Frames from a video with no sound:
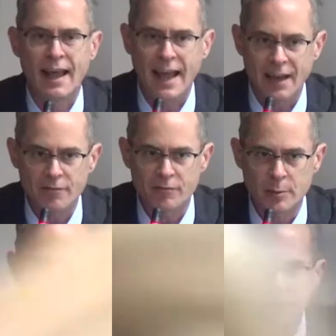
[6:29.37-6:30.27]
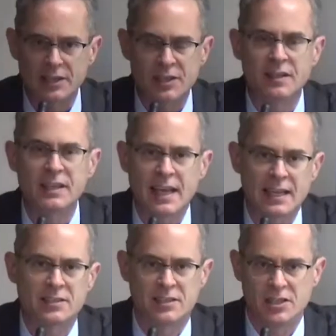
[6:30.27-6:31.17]
Everybody is in the
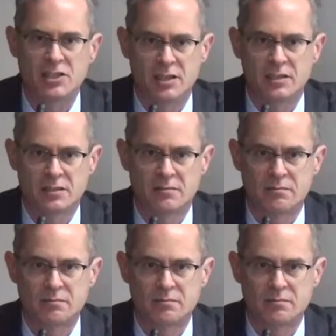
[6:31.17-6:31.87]
SDGs.